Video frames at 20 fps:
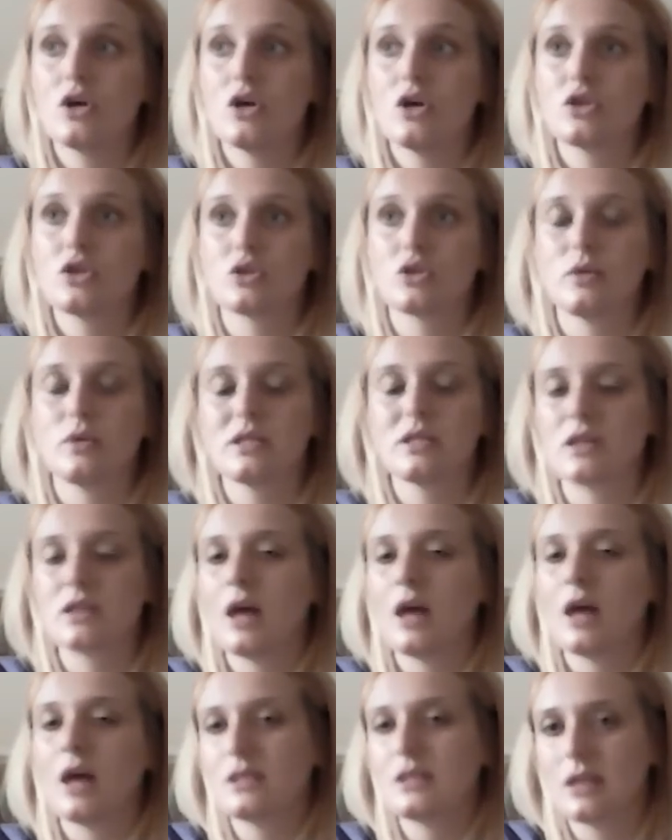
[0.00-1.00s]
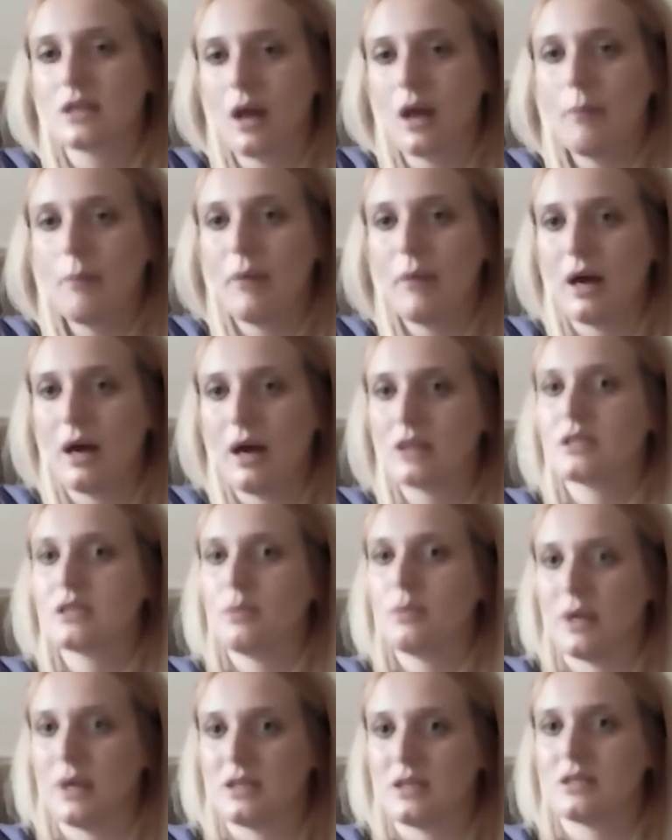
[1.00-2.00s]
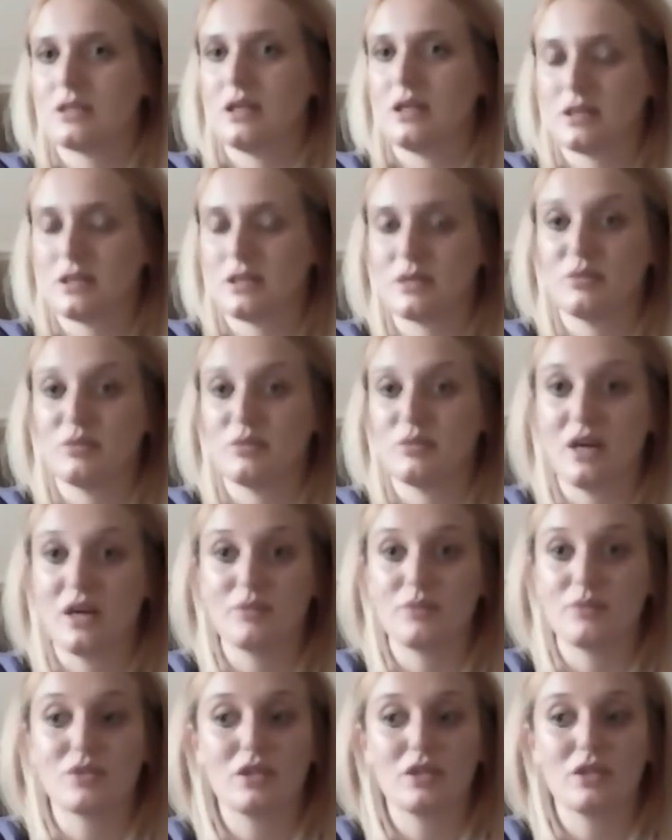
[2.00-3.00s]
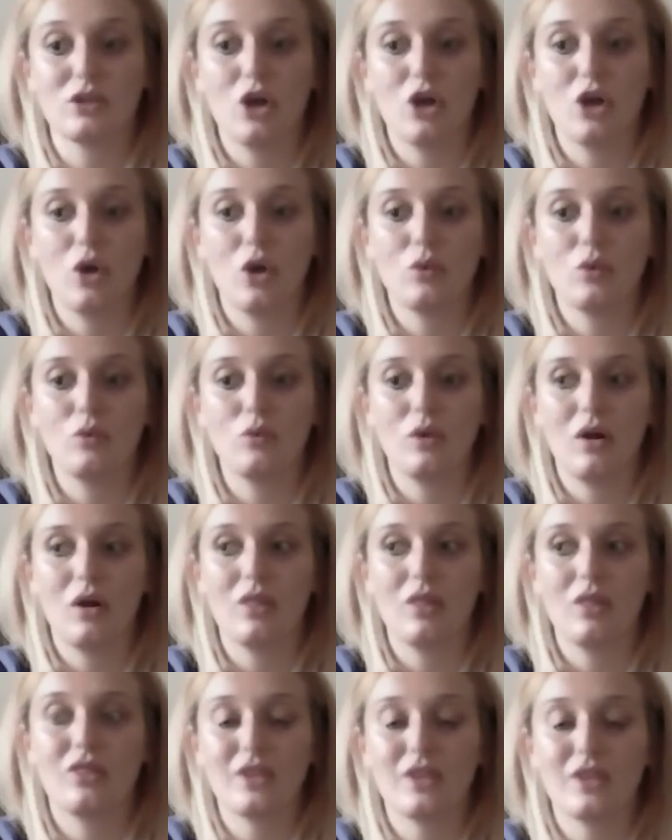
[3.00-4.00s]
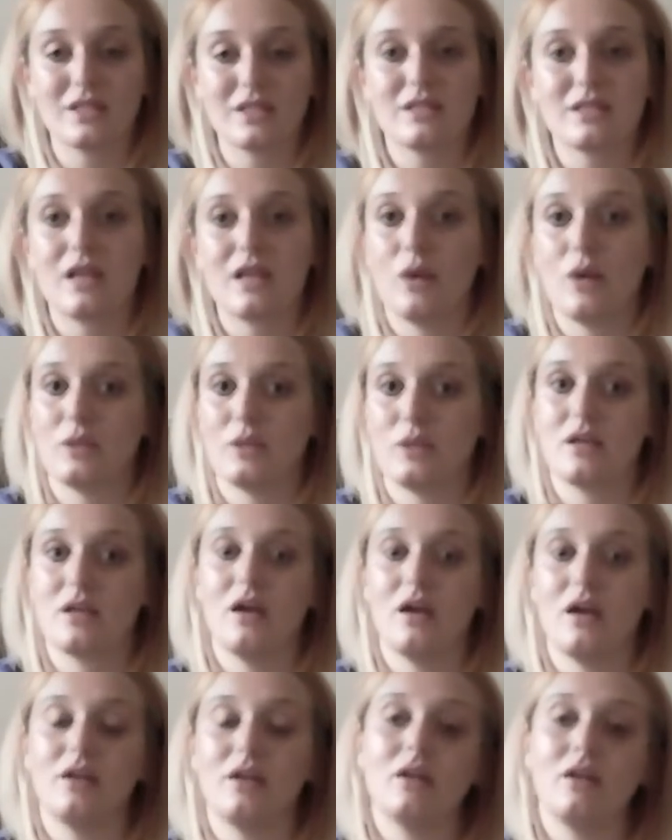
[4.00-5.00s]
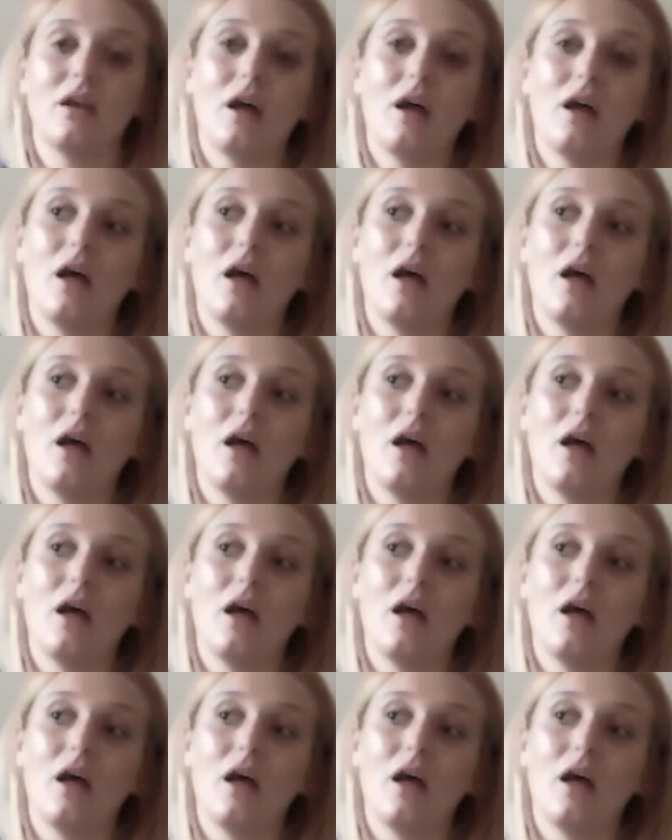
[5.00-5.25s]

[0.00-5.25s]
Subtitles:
So it's nice to come back to basics sometimes and know this is how it's done,